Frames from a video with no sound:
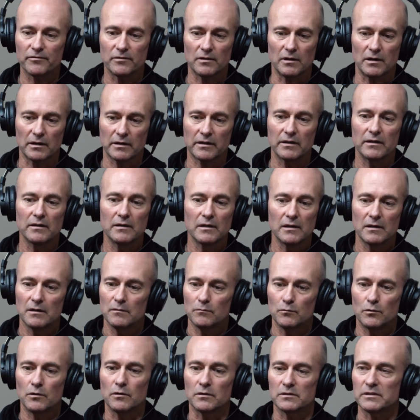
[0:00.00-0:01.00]
Like,
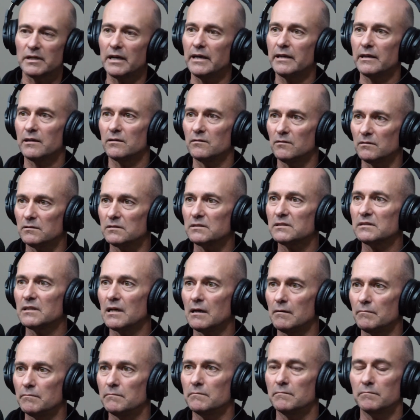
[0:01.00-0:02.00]
we were taking on
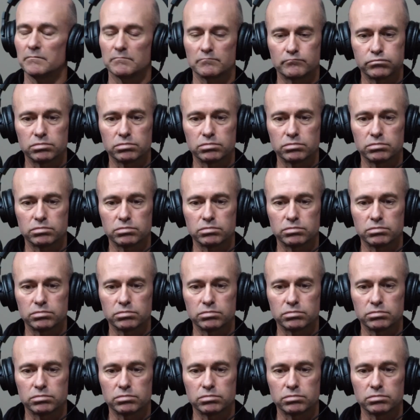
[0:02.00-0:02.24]
something,